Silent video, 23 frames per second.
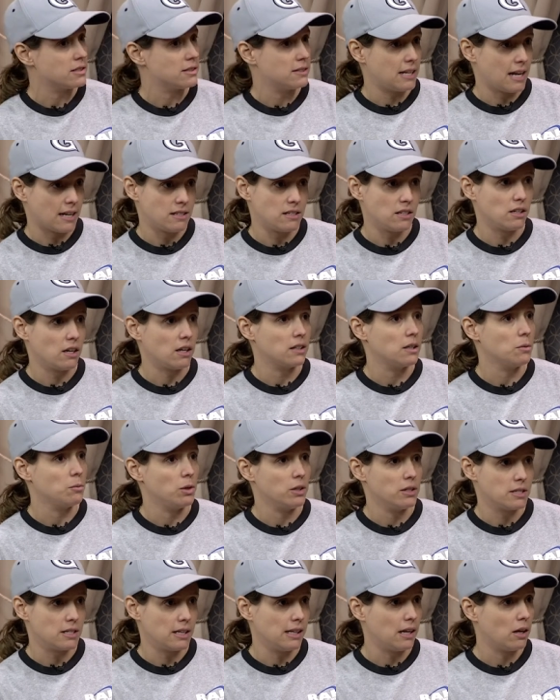tax deductible,
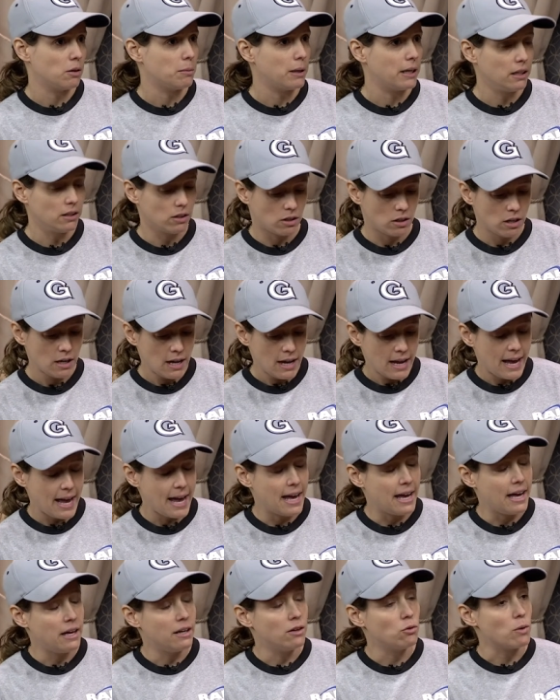it's allowed by law.
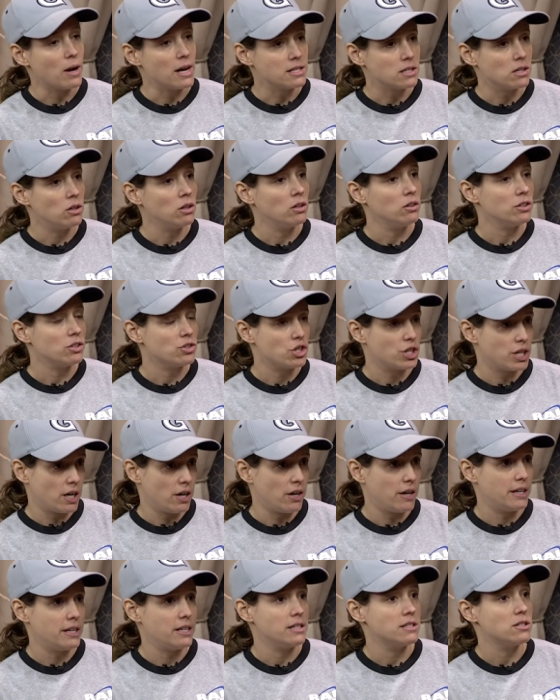And
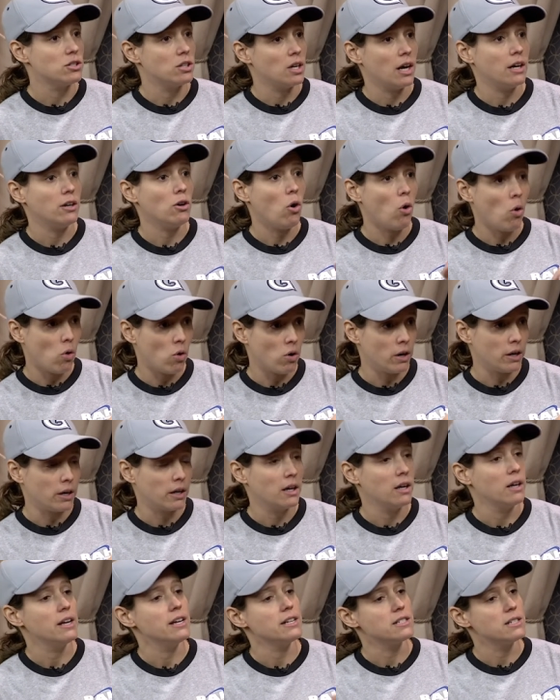rascalcharities.org
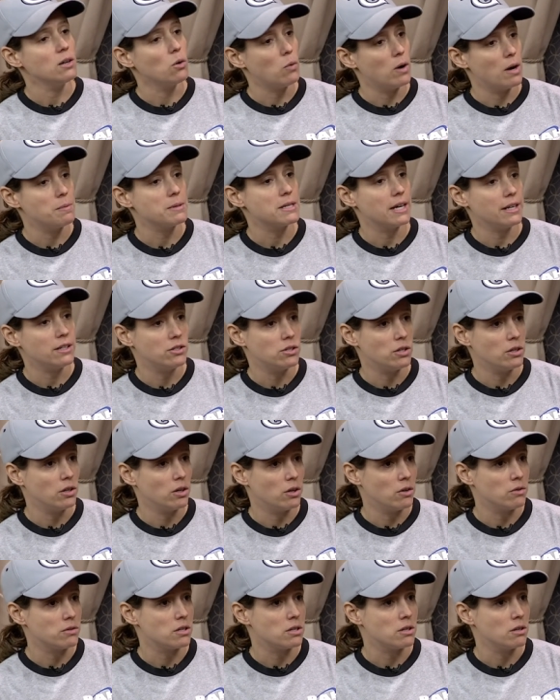is the website to go
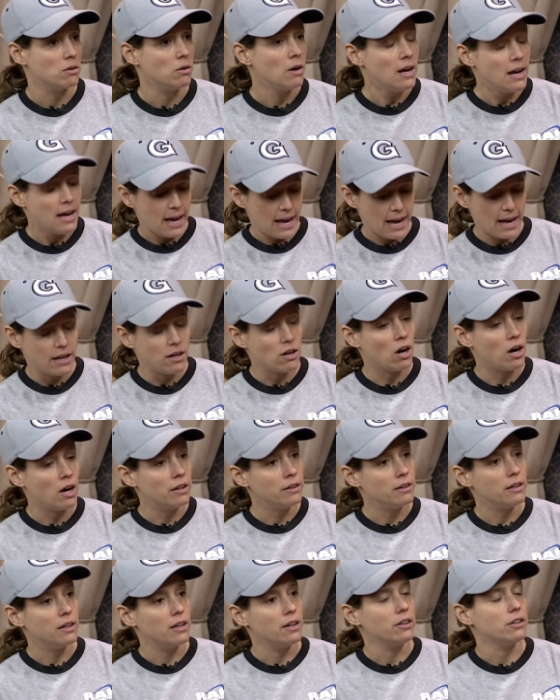to. And on
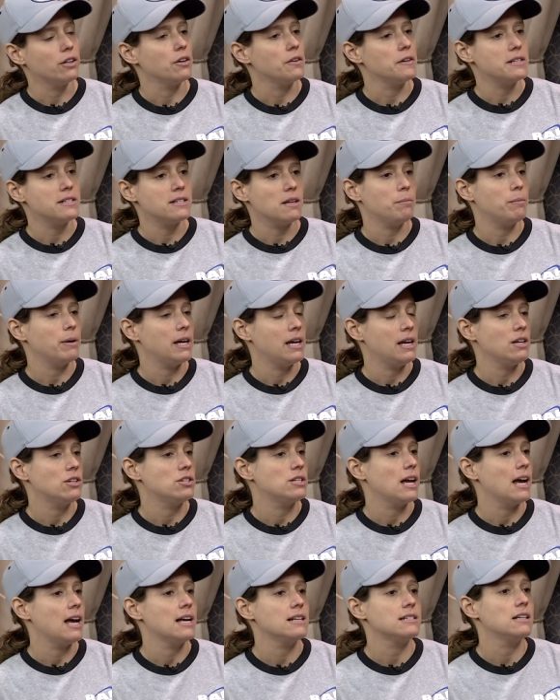there, there is a page
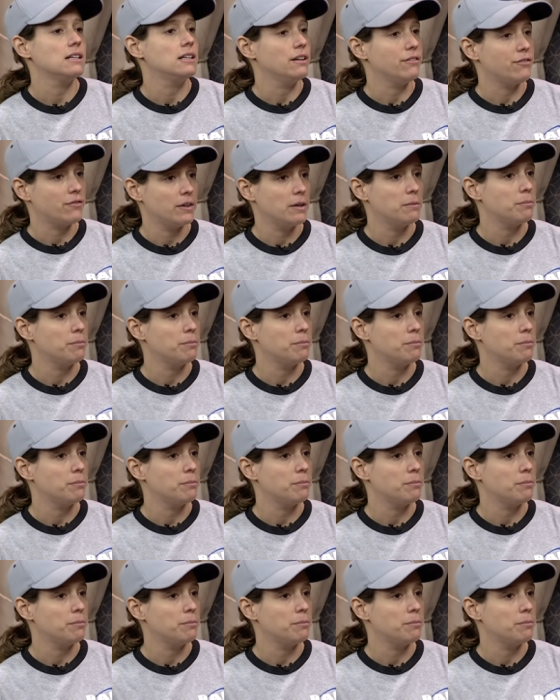that has the different